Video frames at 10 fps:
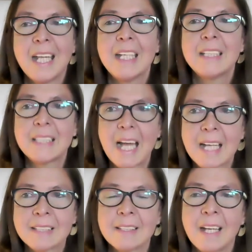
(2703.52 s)
is
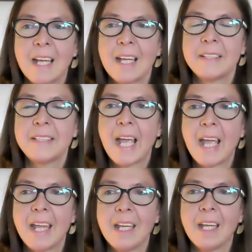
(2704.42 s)
that
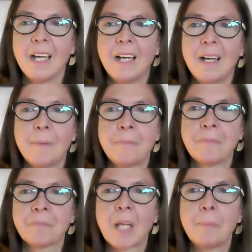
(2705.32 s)
they um,